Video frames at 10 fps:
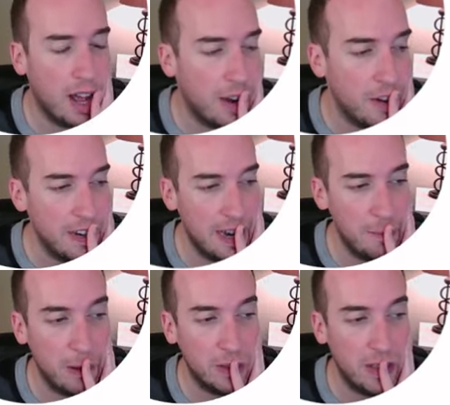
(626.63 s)

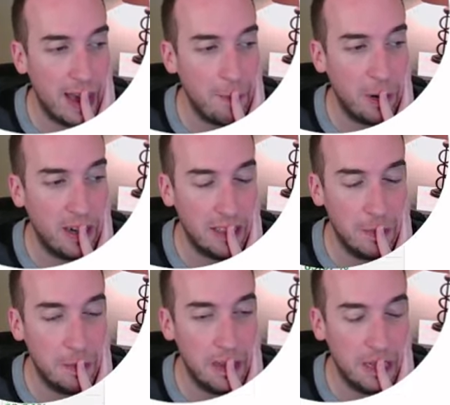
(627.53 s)
110 mil, so that brings
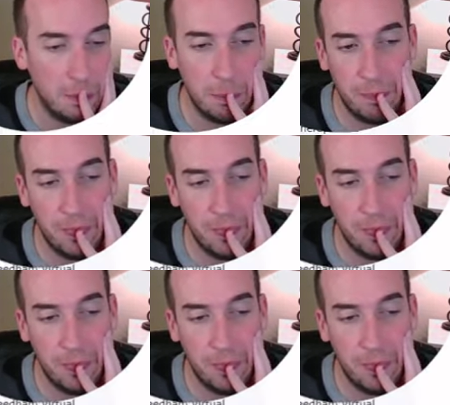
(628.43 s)
them to